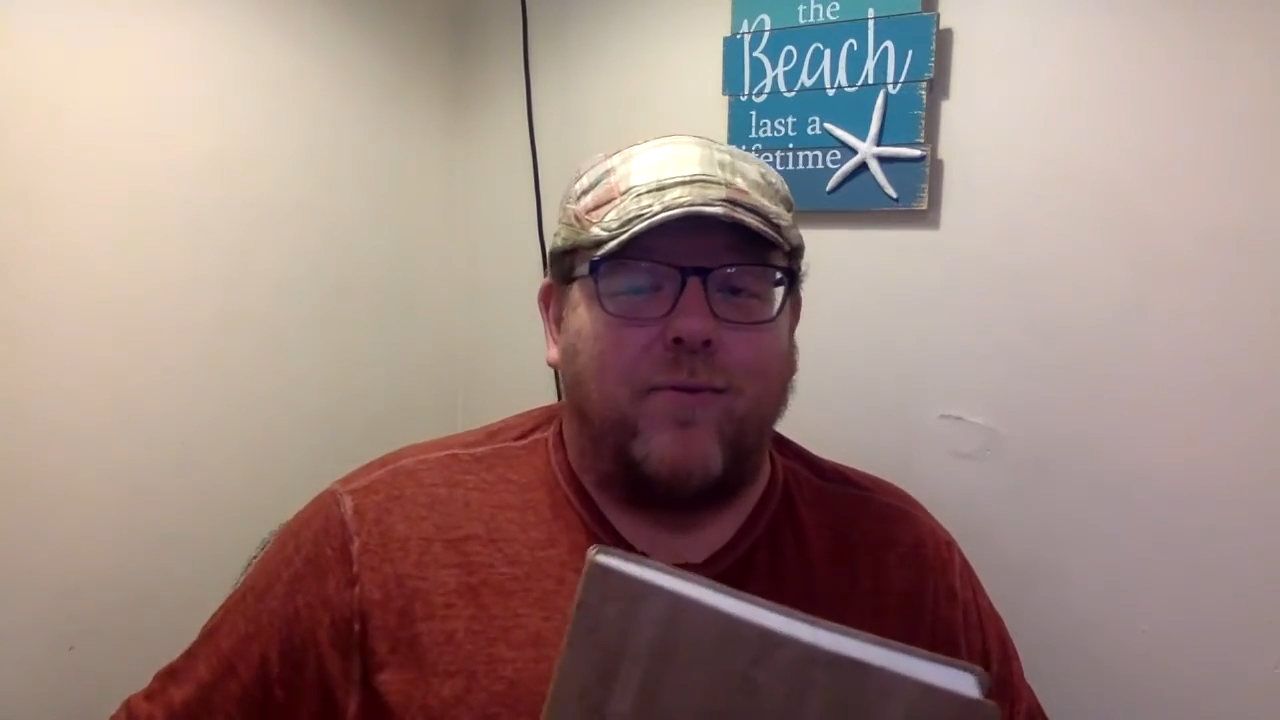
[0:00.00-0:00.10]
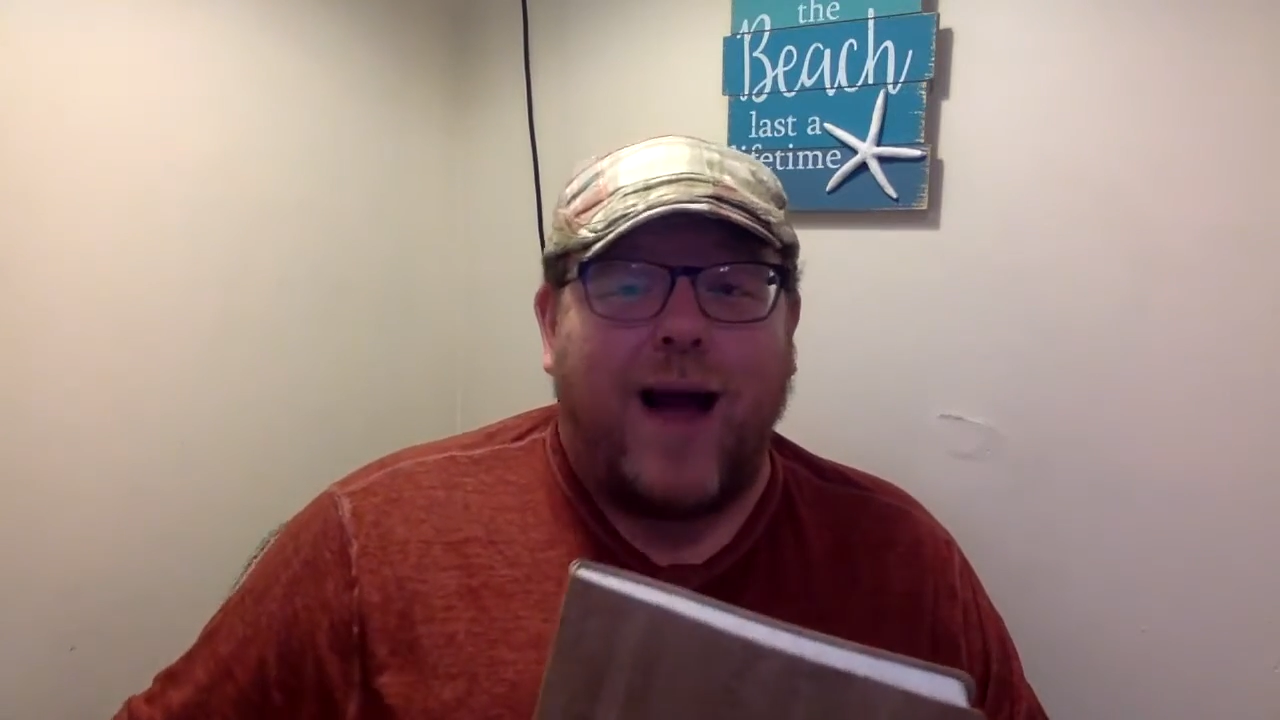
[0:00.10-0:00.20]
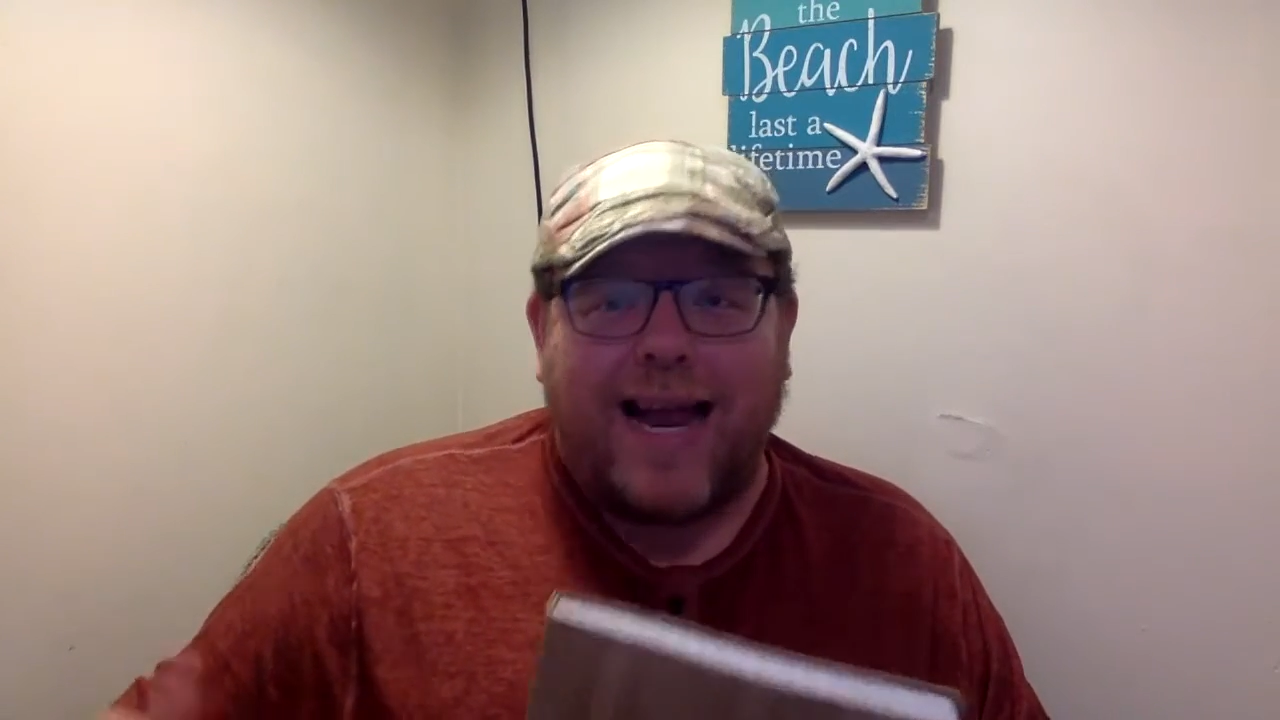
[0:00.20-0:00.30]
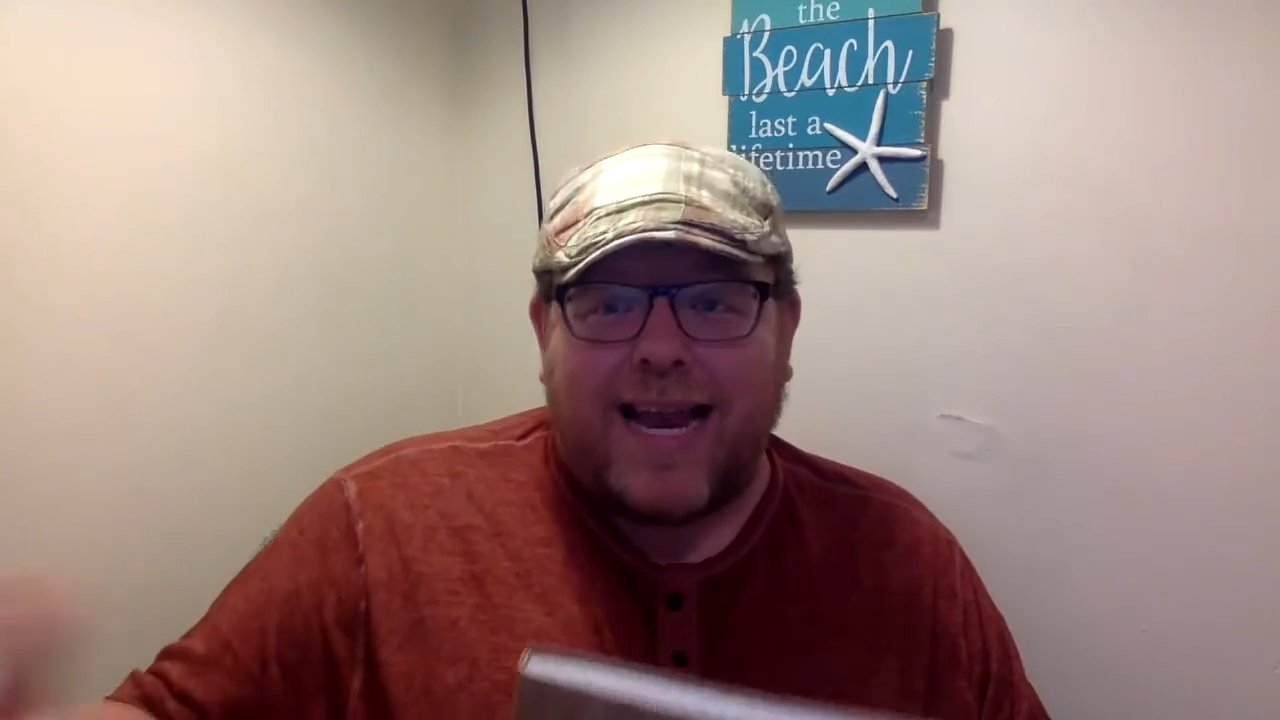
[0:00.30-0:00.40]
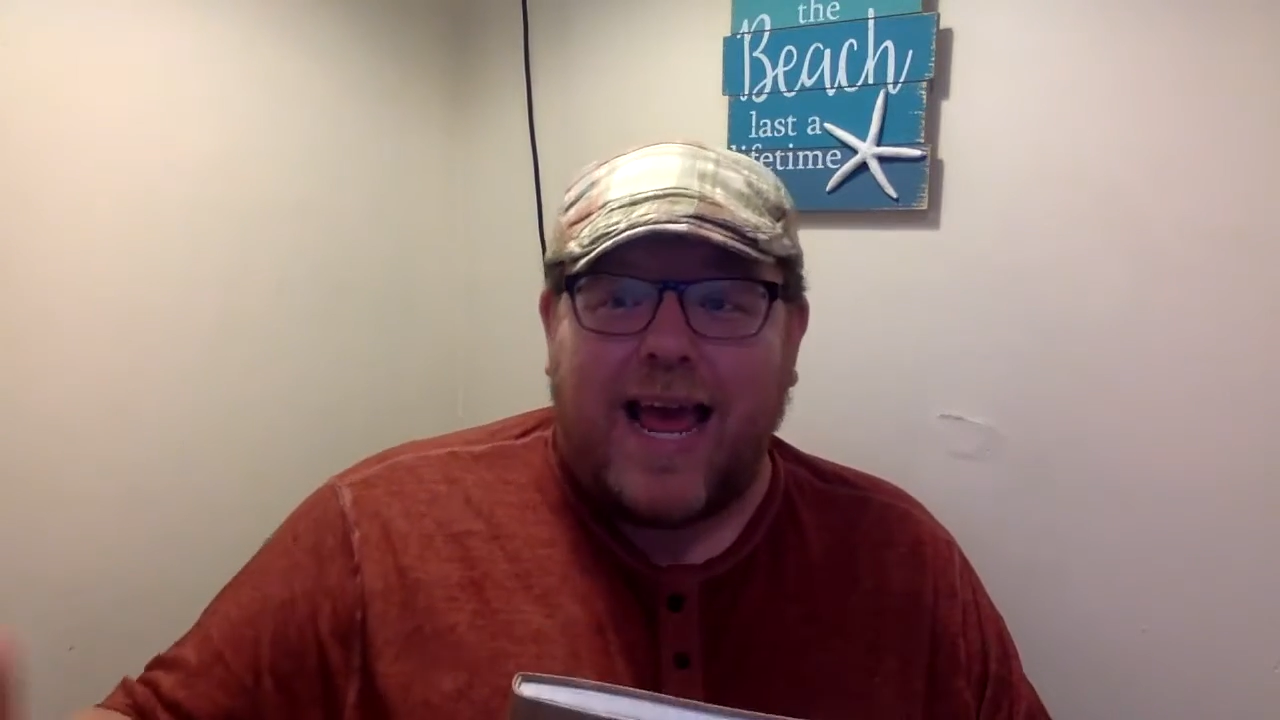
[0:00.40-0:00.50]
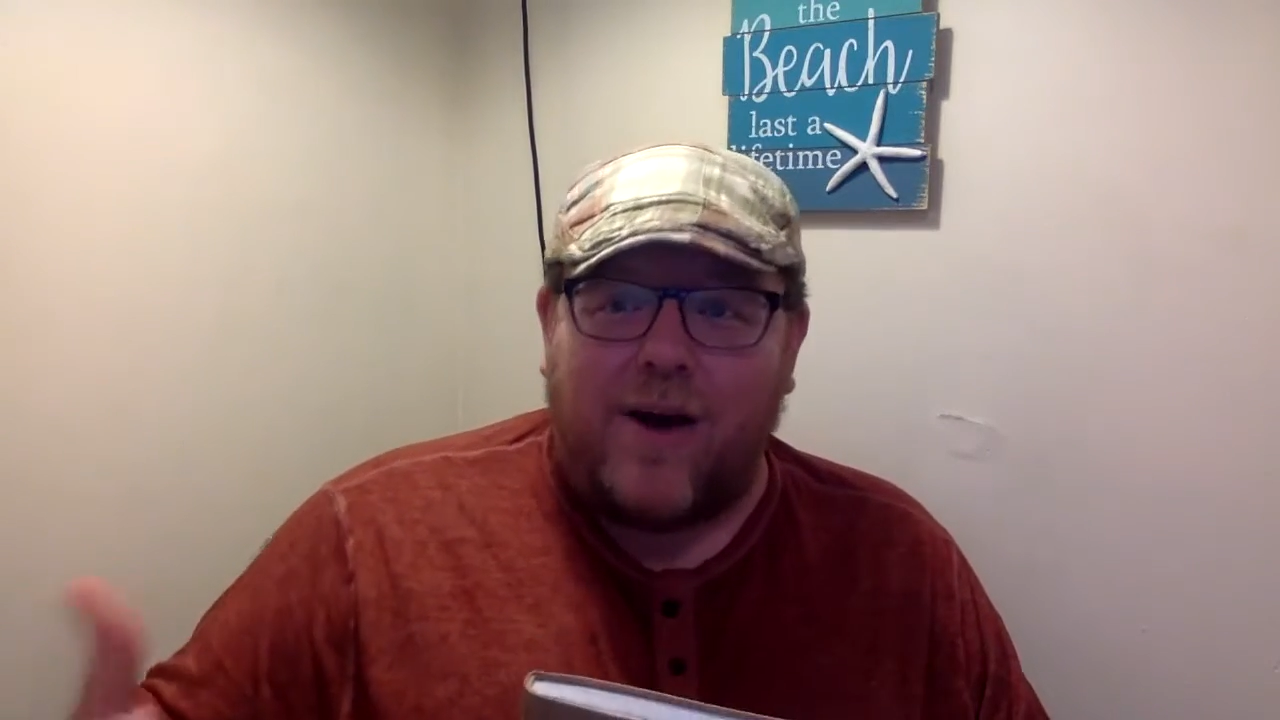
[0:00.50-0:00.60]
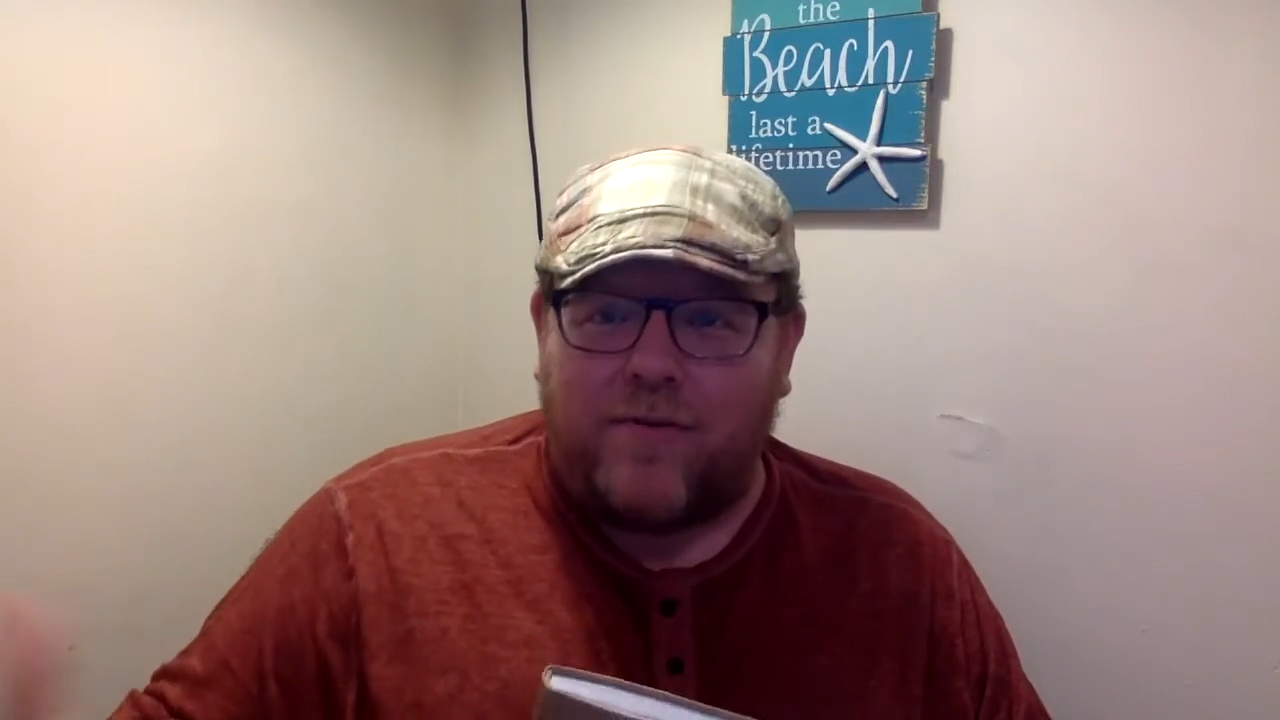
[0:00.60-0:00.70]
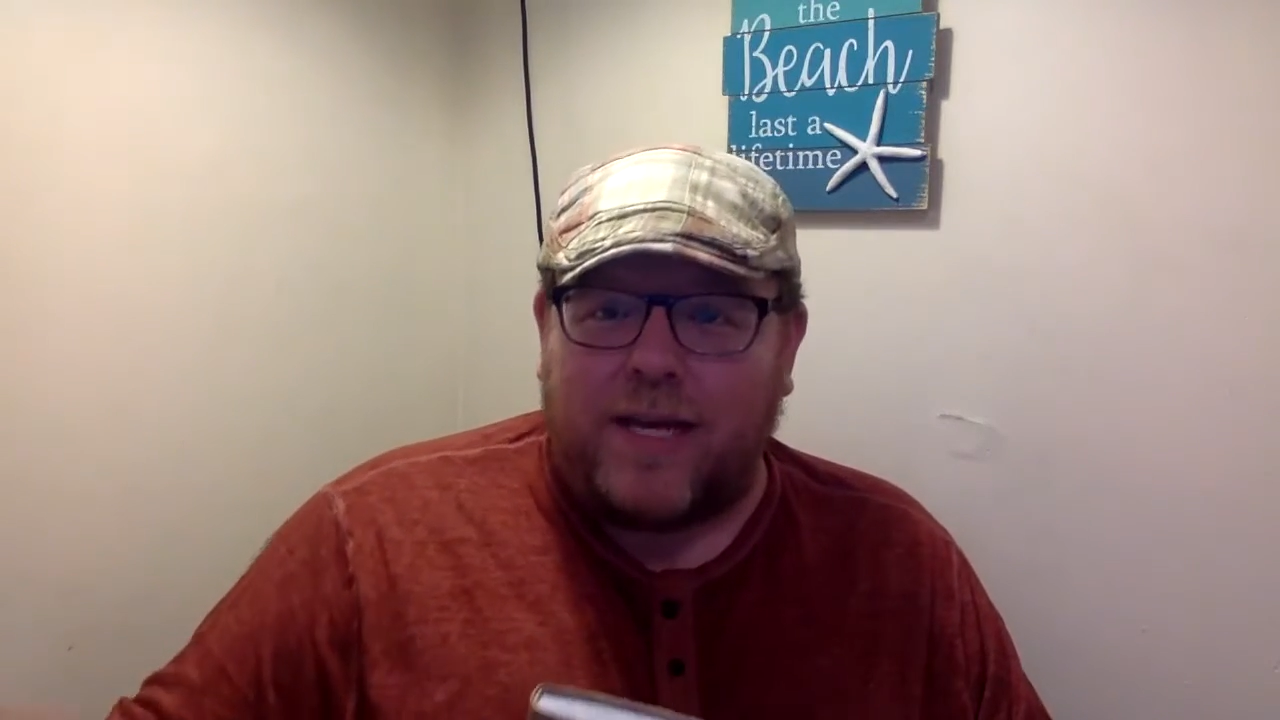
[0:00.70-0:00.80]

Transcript: right now,